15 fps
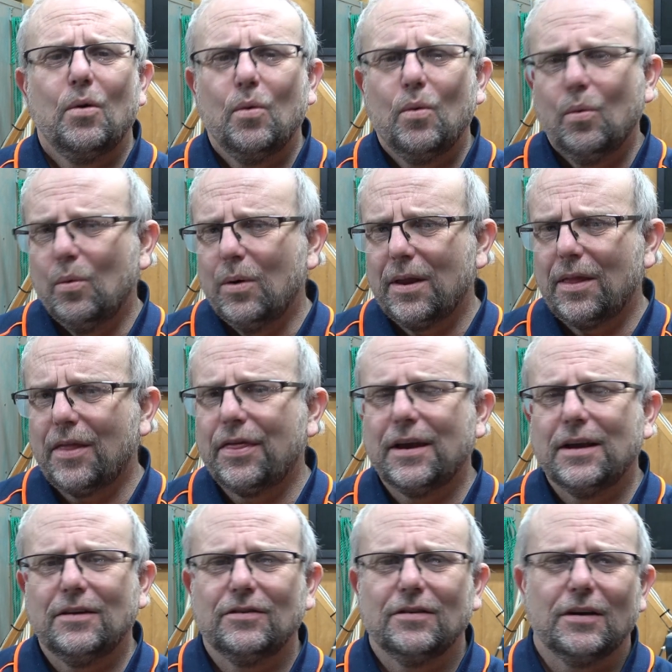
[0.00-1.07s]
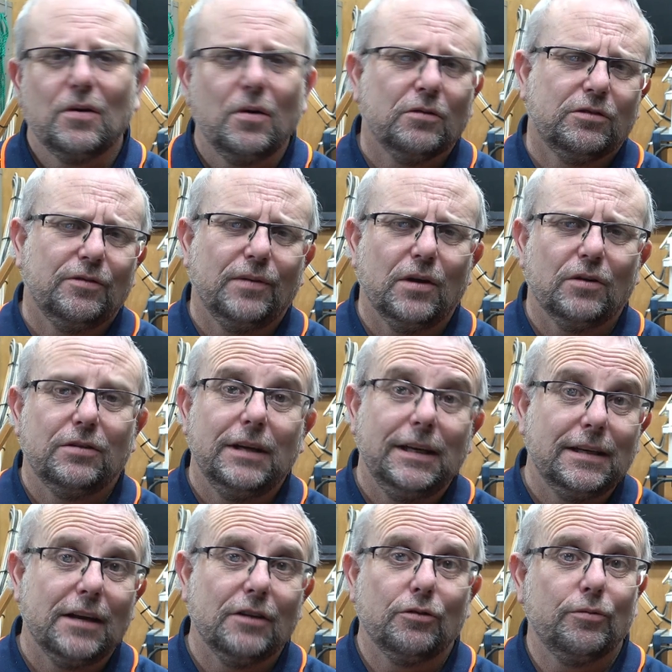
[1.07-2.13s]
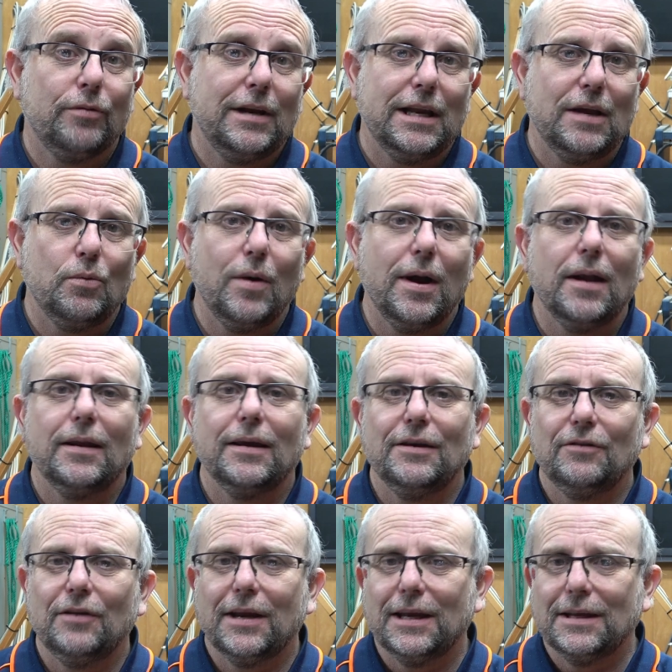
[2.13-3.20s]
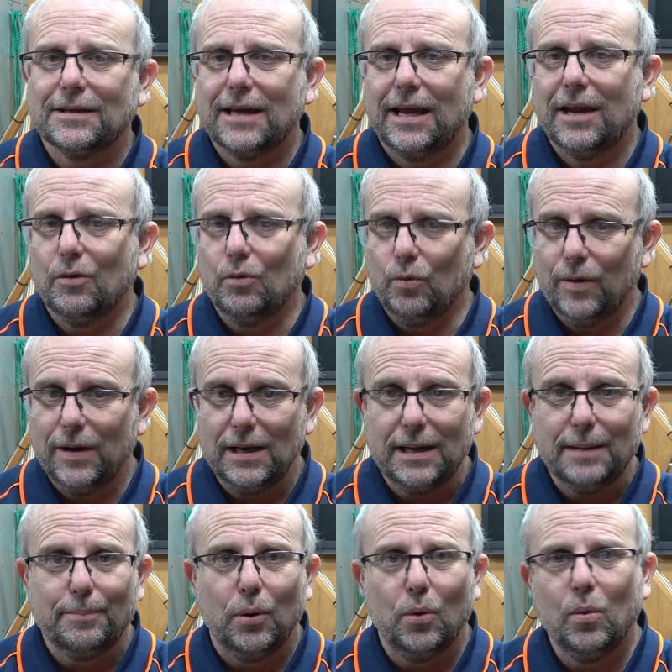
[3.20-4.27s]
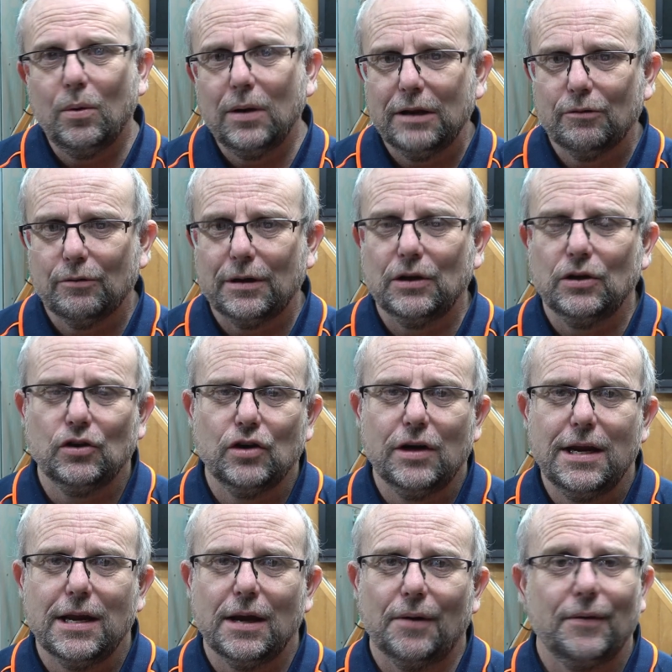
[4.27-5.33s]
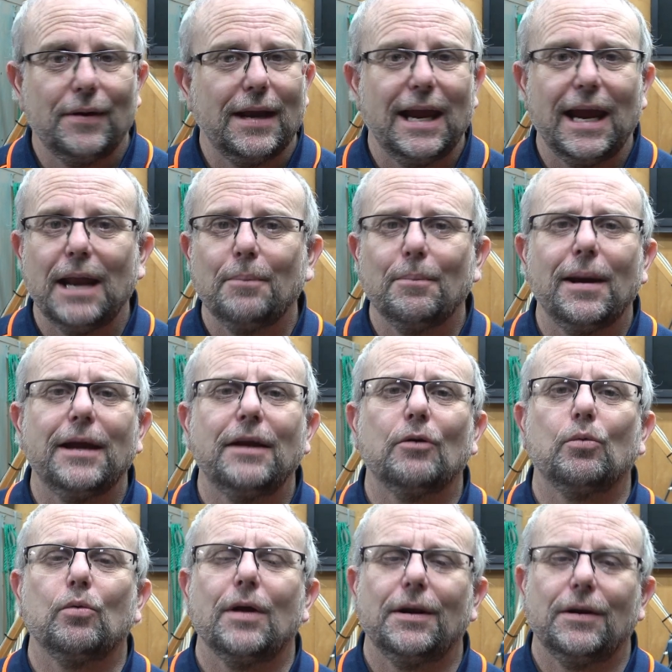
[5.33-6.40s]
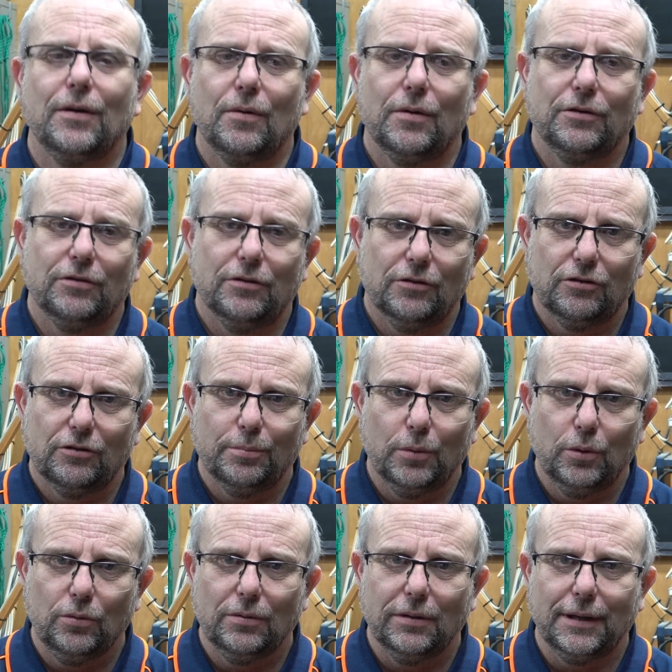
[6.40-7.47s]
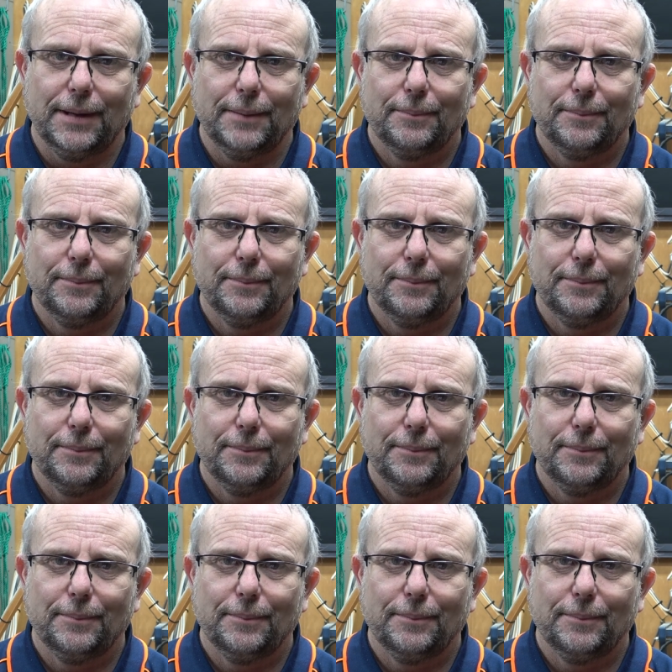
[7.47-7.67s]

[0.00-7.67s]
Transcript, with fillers: One of the things that constant velocity does really well is it can take really poorly written G code and make it run nice and smoothly.